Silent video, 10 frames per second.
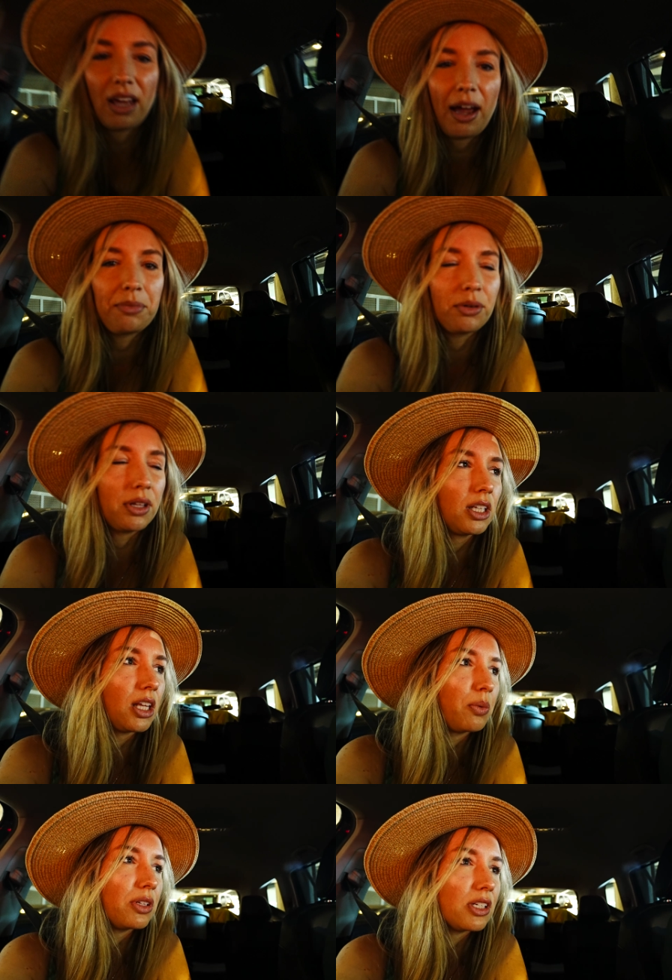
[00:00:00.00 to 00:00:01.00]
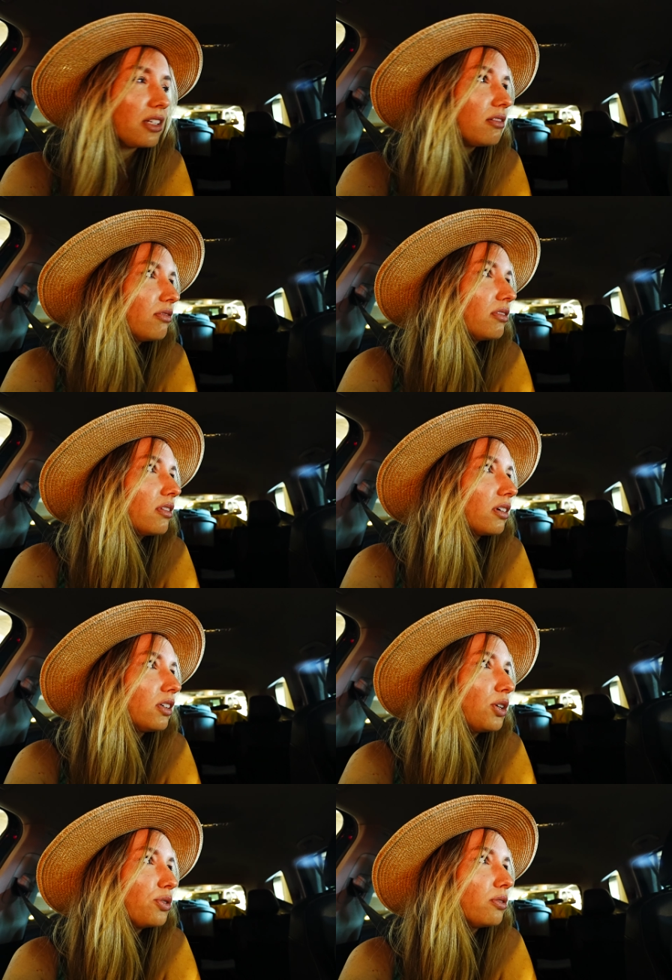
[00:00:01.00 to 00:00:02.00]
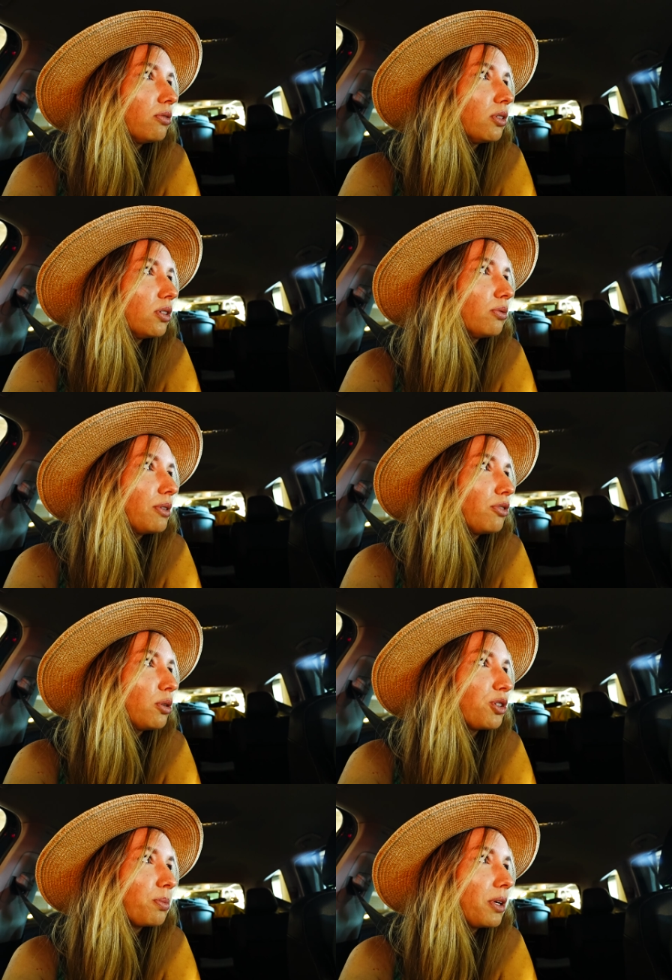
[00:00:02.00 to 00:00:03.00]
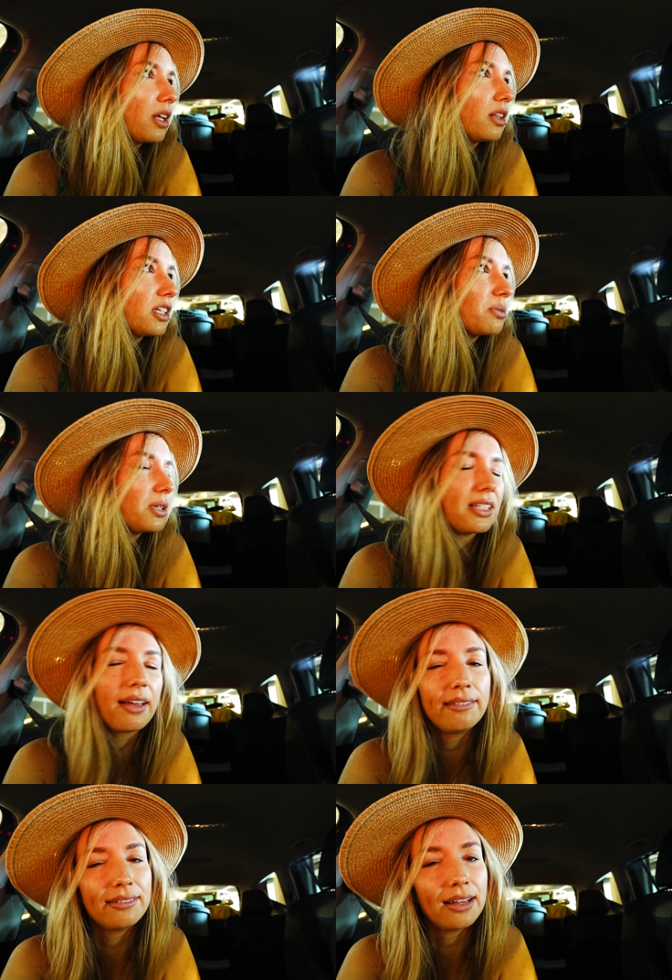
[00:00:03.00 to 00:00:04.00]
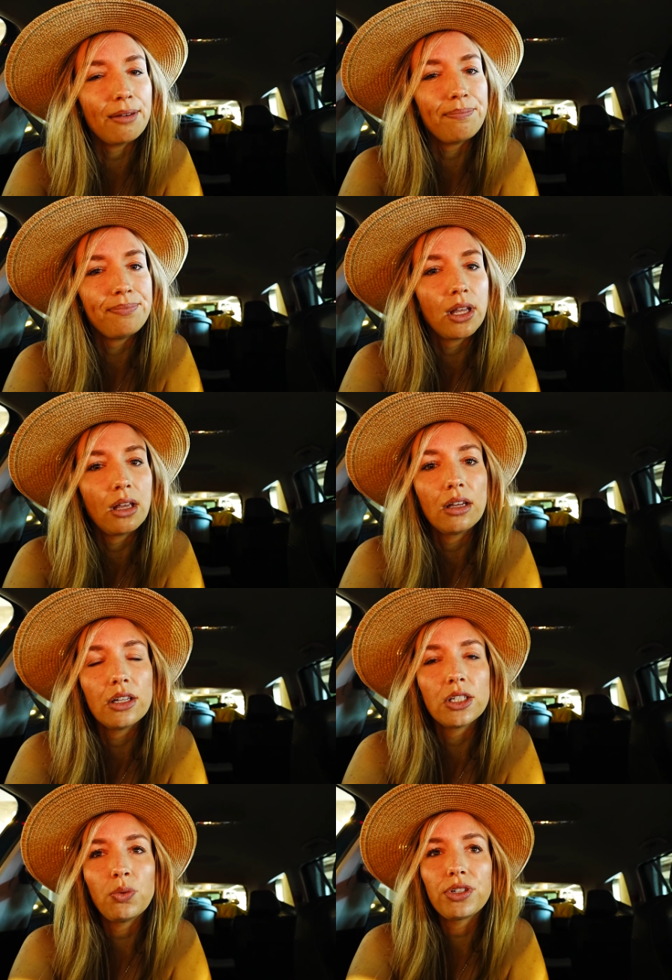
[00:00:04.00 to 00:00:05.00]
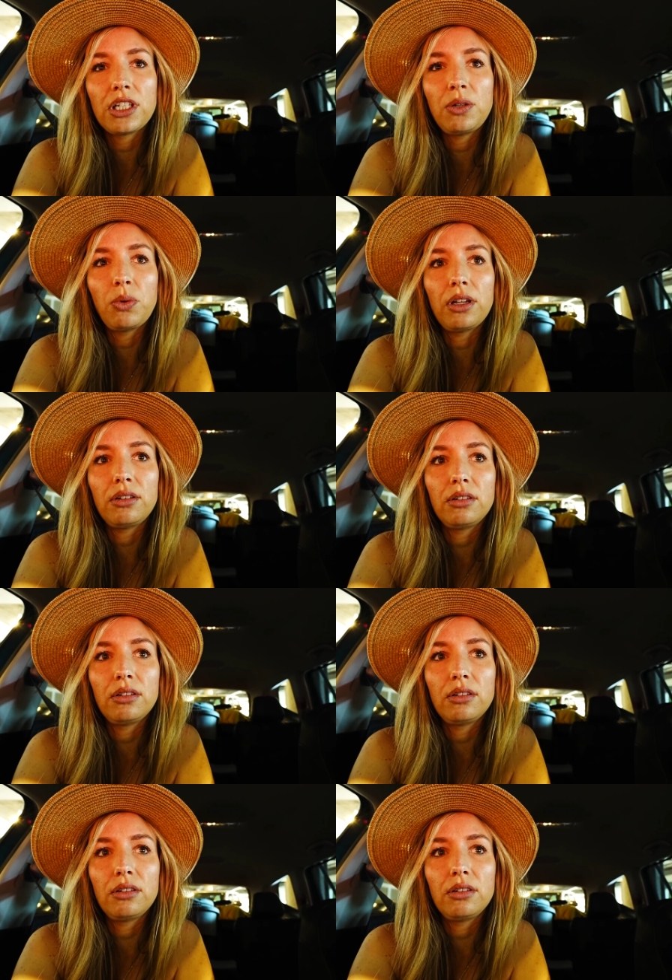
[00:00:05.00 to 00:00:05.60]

the app though. I think that one's closed for refurbishment. What? Yeah. So we'll see what